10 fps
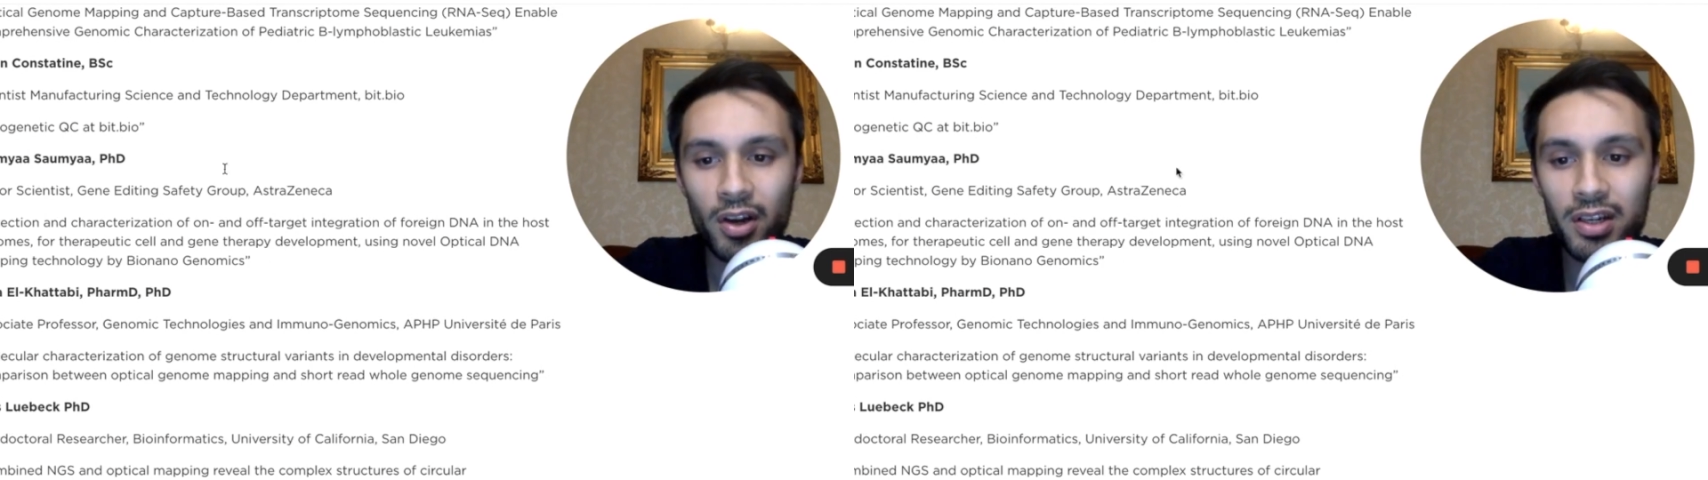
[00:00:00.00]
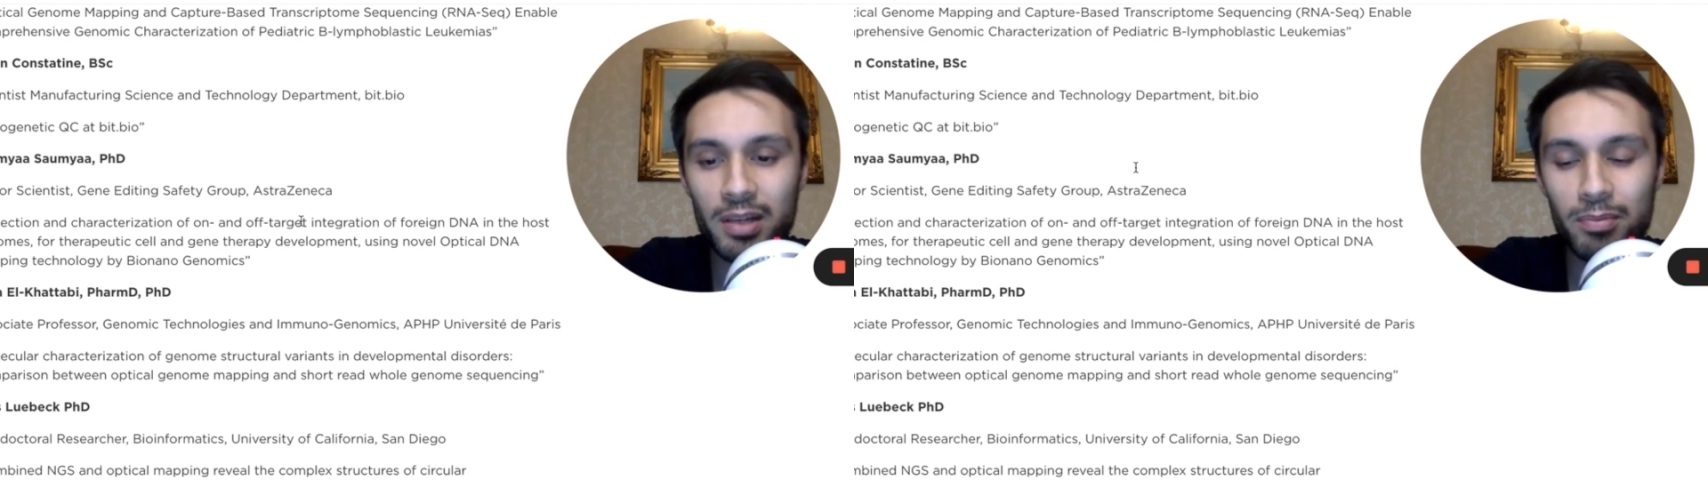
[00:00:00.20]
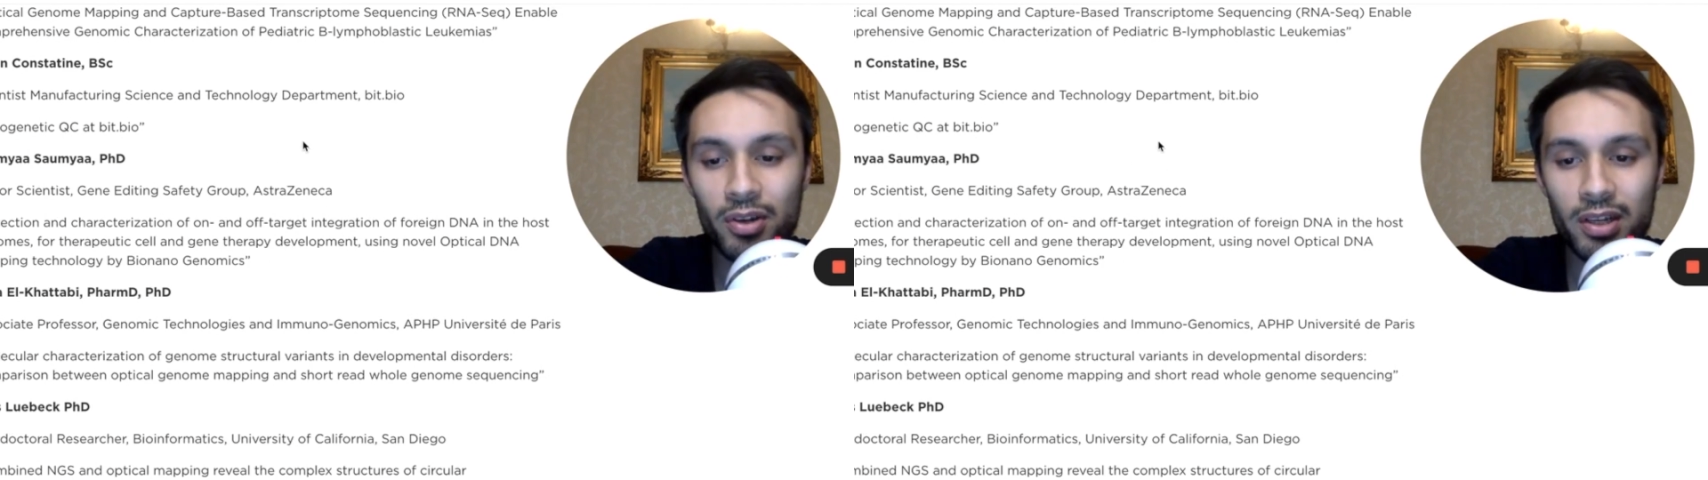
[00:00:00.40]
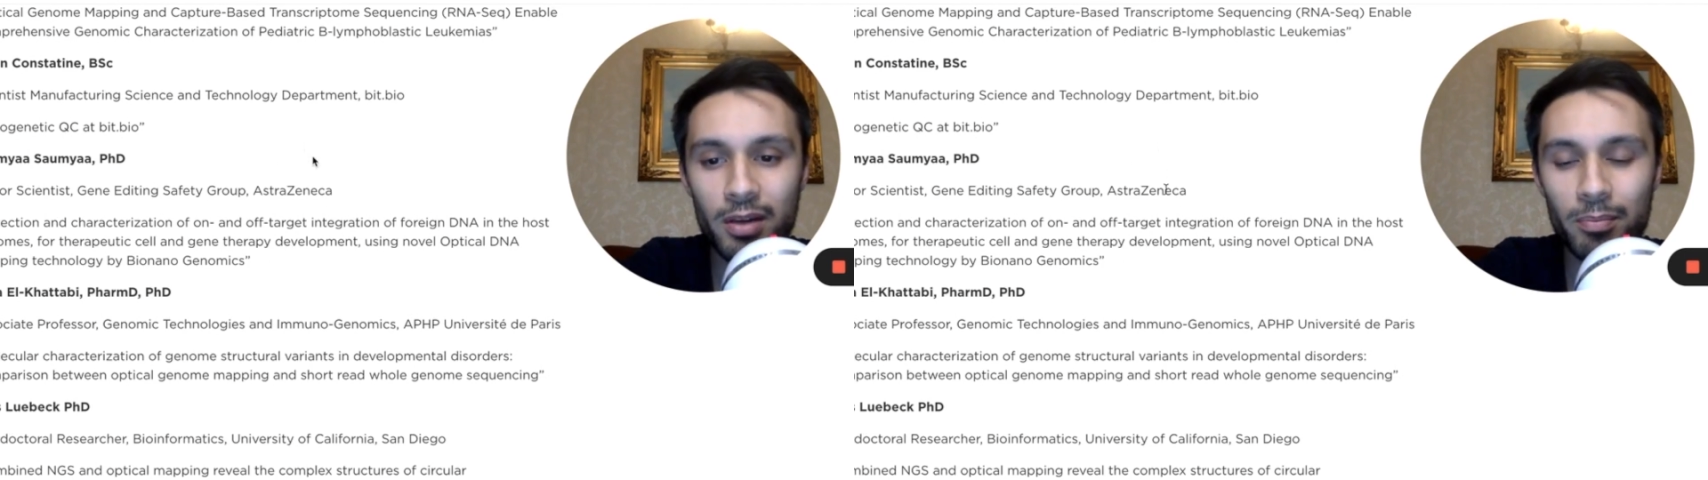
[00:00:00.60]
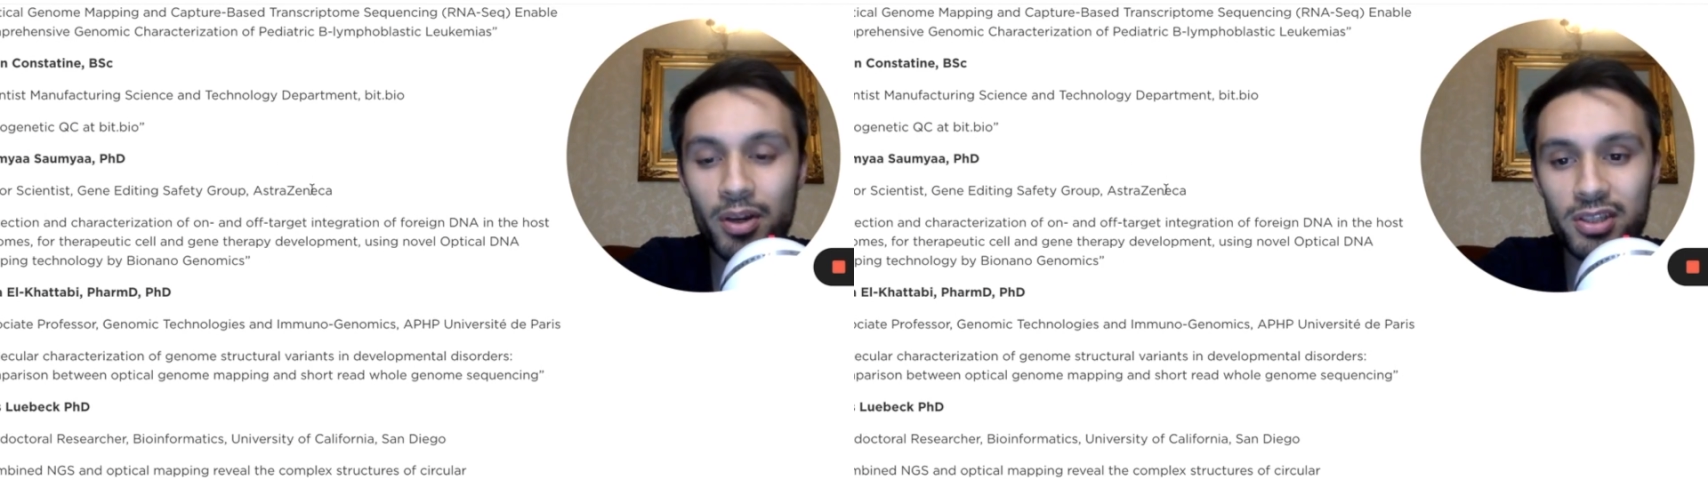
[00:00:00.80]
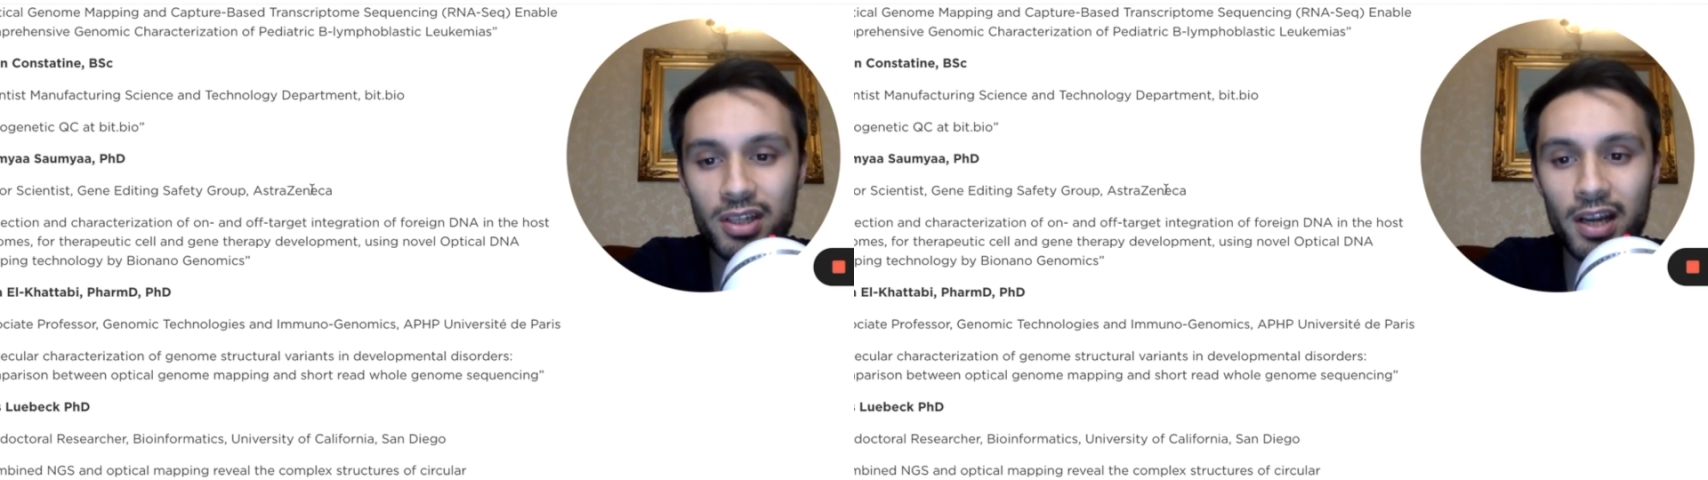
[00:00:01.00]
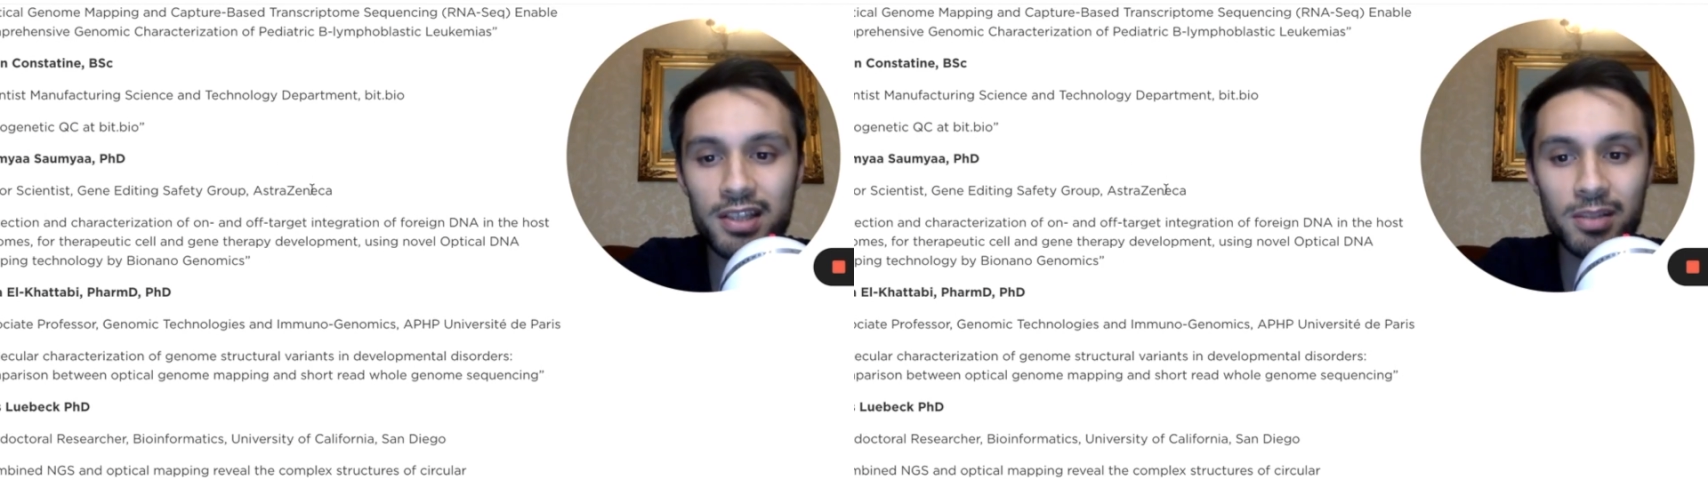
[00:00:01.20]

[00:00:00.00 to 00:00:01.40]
Are they looking at personalized